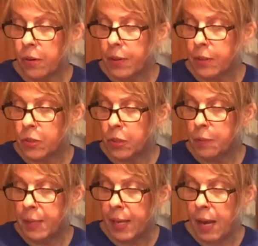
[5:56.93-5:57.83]
or the
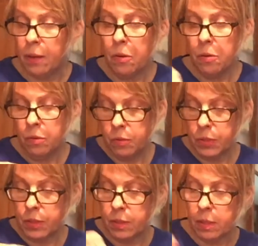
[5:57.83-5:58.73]
turbinado,
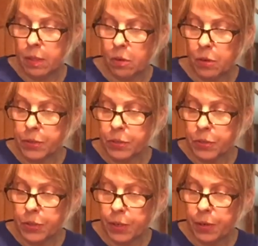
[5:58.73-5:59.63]
which is a little coarser
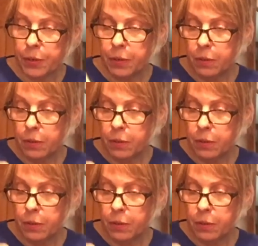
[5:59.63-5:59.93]
sugar.